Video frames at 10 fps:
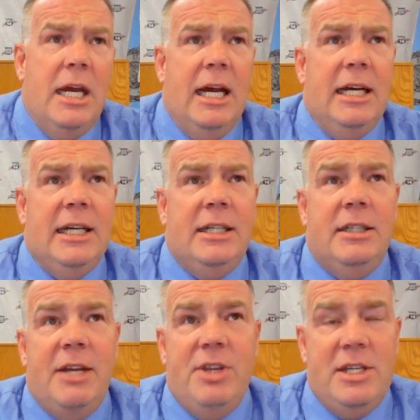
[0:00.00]

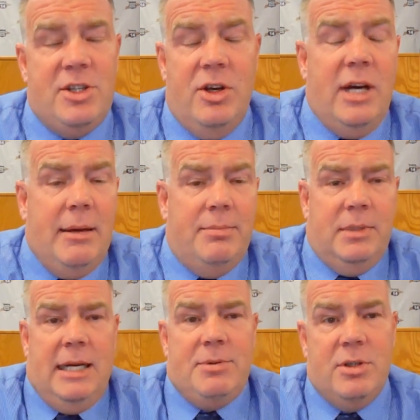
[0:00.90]
I think so.
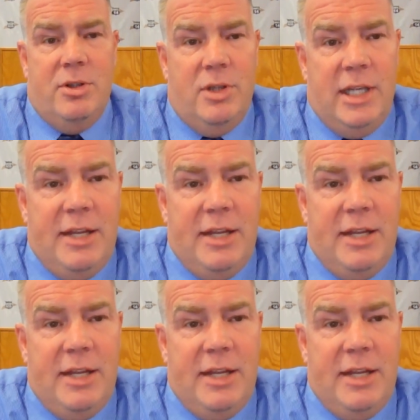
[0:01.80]
Absolutely.